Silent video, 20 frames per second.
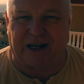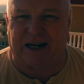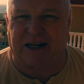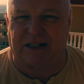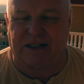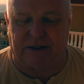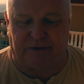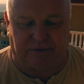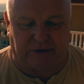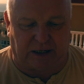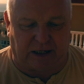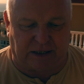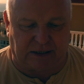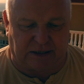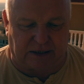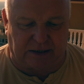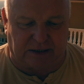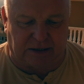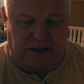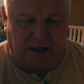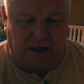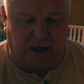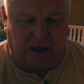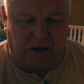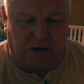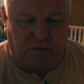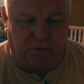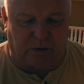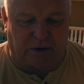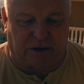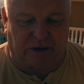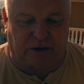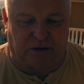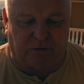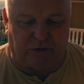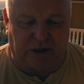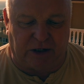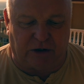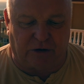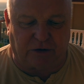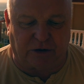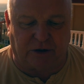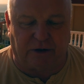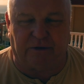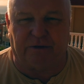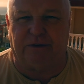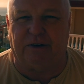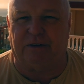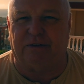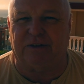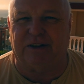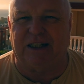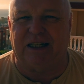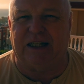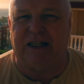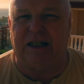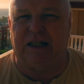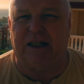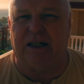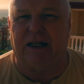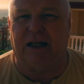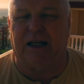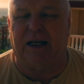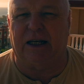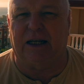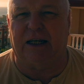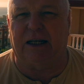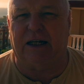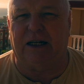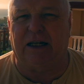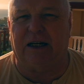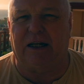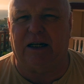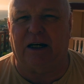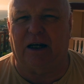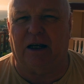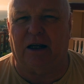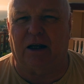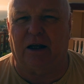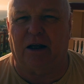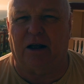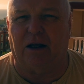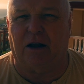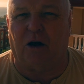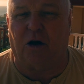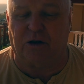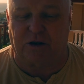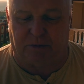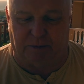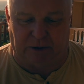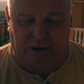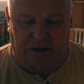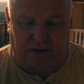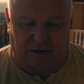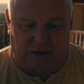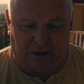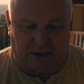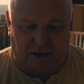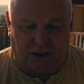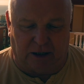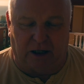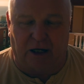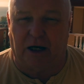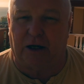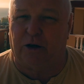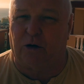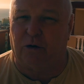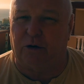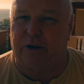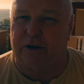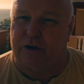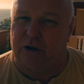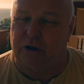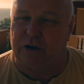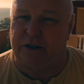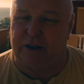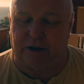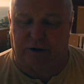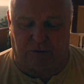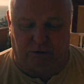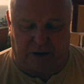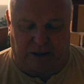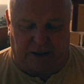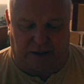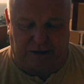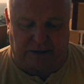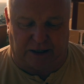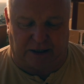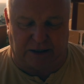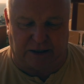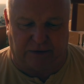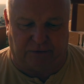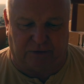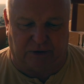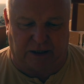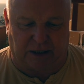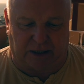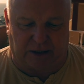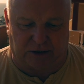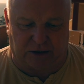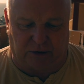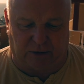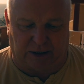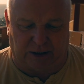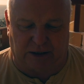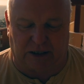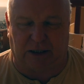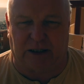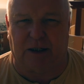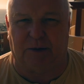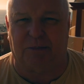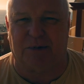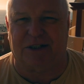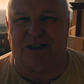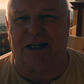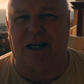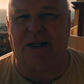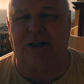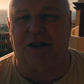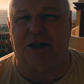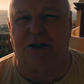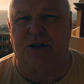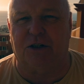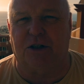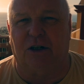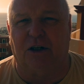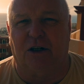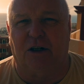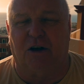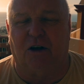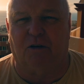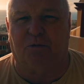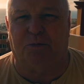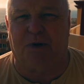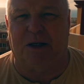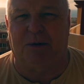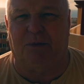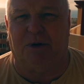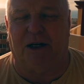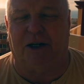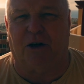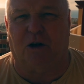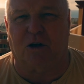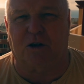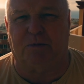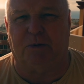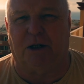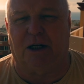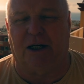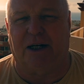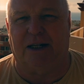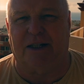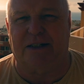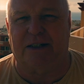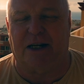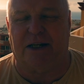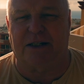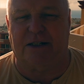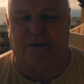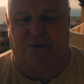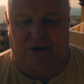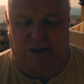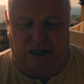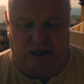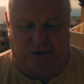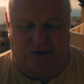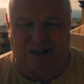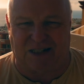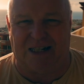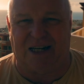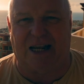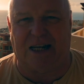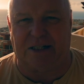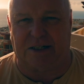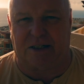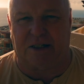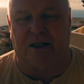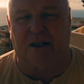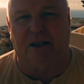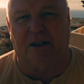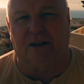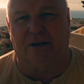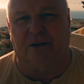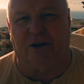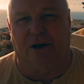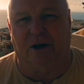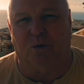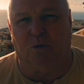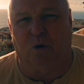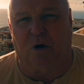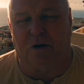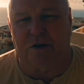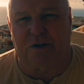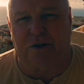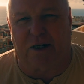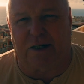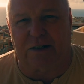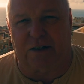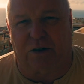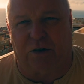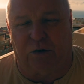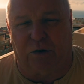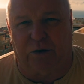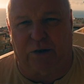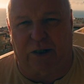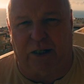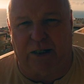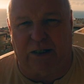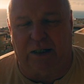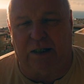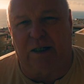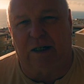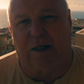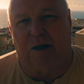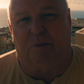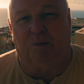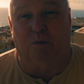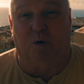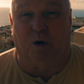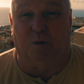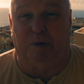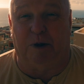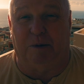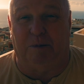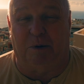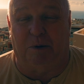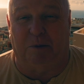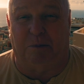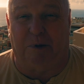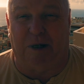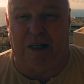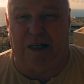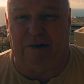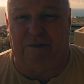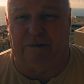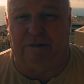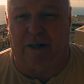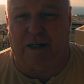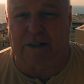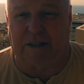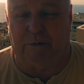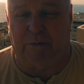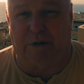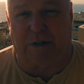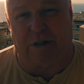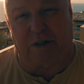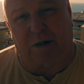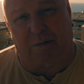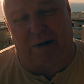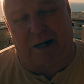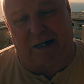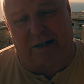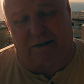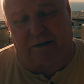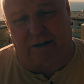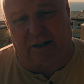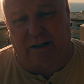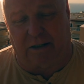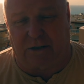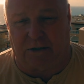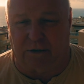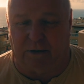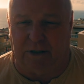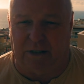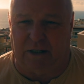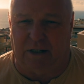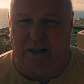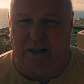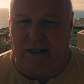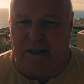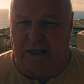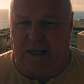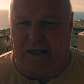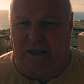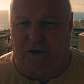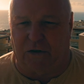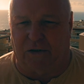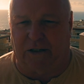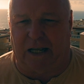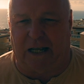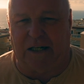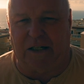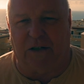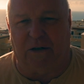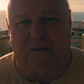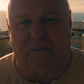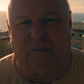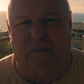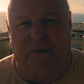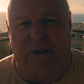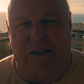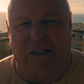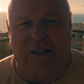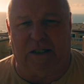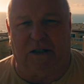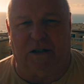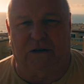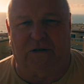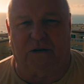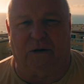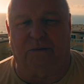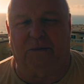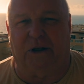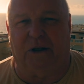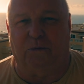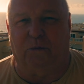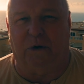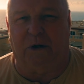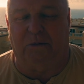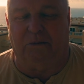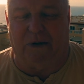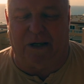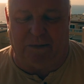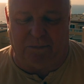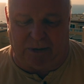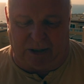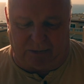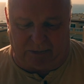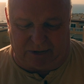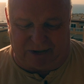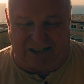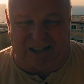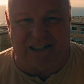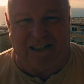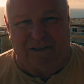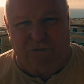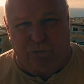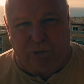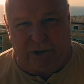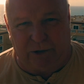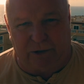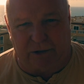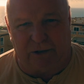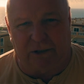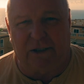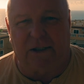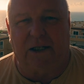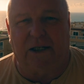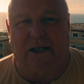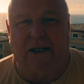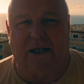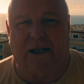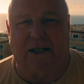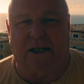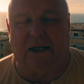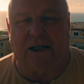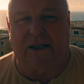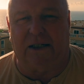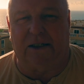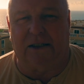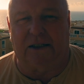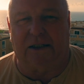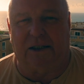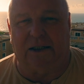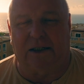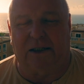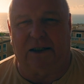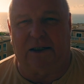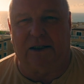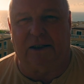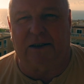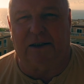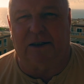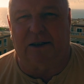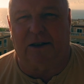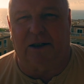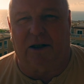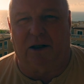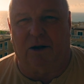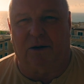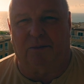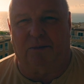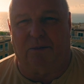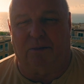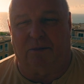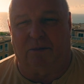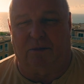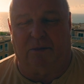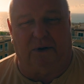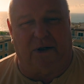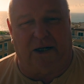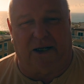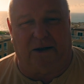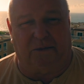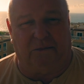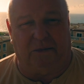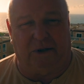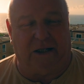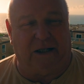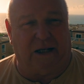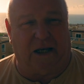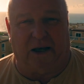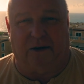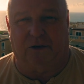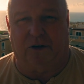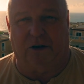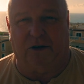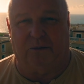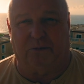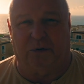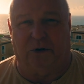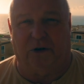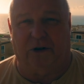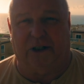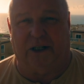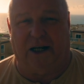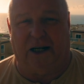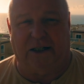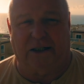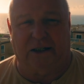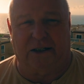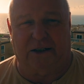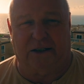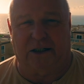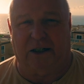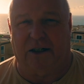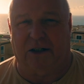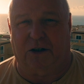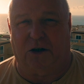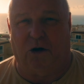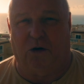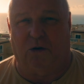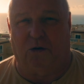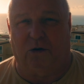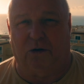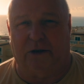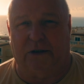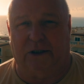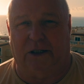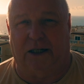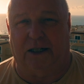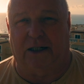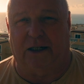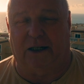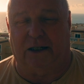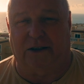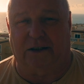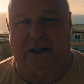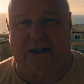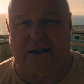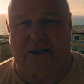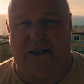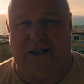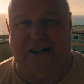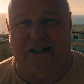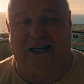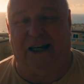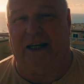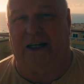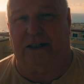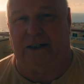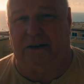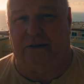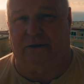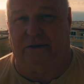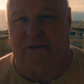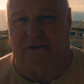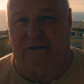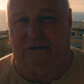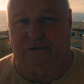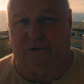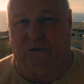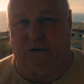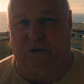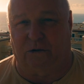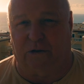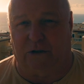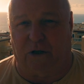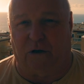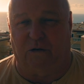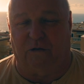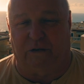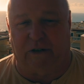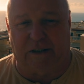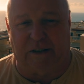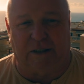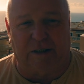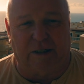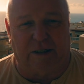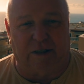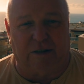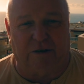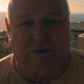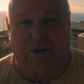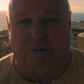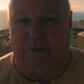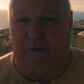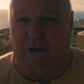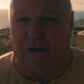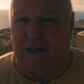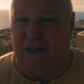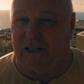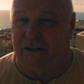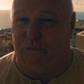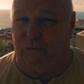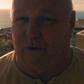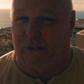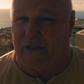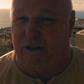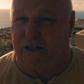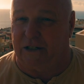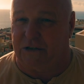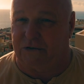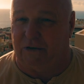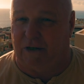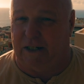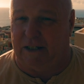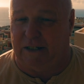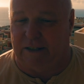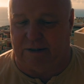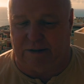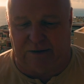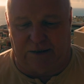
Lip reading: active cases, with 315 in hospital and only 33 in intensive care. So actually the percentage of people in hospital and intensive care is less than it was, so that's a good thing. More people have been infected, which is a bad thing, so it could end up being something we may be able to live with. And like me, I've got bronchitis and a cold, and I tested negative for COVID, so we've got to live with this, right?